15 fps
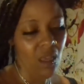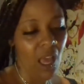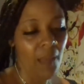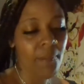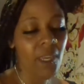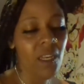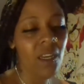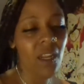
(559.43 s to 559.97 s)

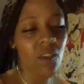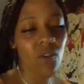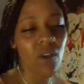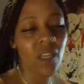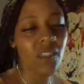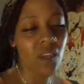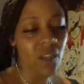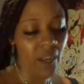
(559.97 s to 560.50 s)
I'm getting that you
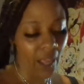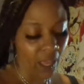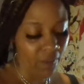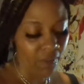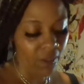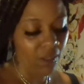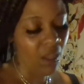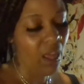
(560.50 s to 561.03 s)
guys are going to have
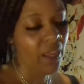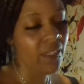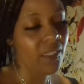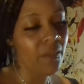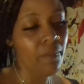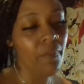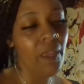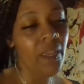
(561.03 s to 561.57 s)
a lot
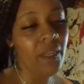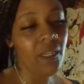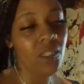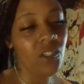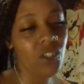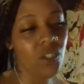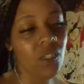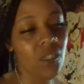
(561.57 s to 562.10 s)
to
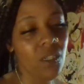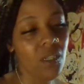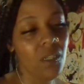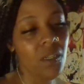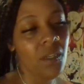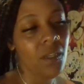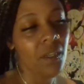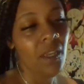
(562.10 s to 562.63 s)
manage.
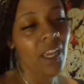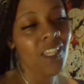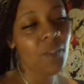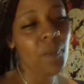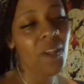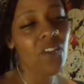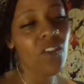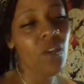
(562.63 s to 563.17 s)

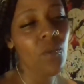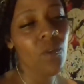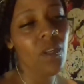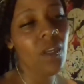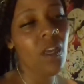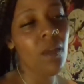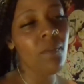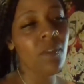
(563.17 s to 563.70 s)
Especially when
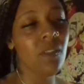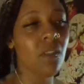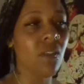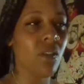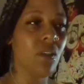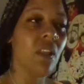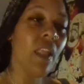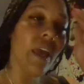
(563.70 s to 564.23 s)
it comes
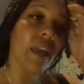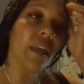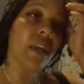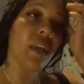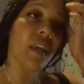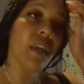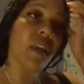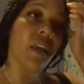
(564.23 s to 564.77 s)
to
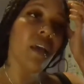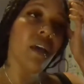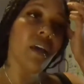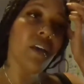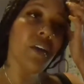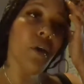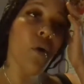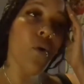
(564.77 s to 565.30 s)
like
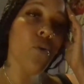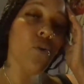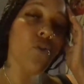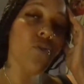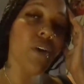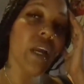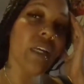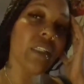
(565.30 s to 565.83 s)
your own
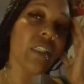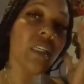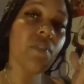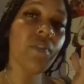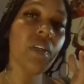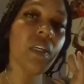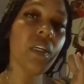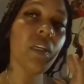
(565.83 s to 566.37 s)

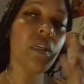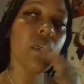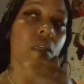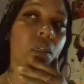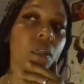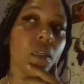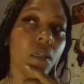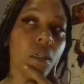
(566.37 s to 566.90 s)
creativity.
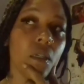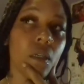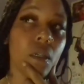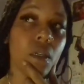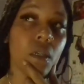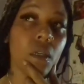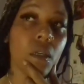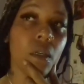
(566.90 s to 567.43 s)

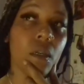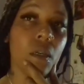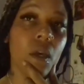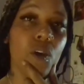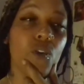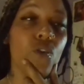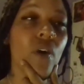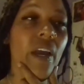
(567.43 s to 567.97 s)

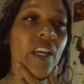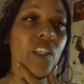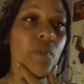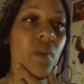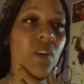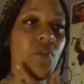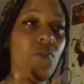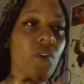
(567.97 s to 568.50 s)
You guys
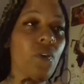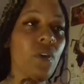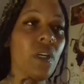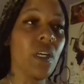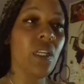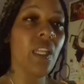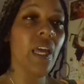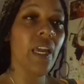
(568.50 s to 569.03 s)
may feel
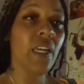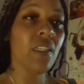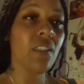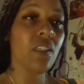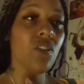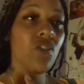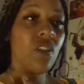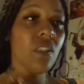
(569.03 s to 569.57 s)
inclined
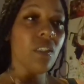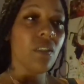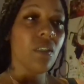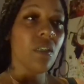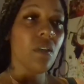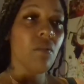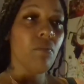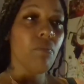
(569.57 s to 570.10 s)
to
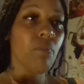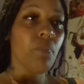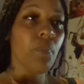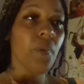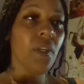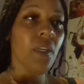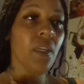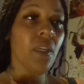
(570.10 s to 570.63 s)
just
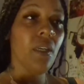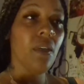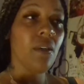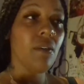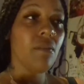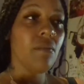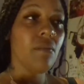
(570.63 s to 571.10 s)
be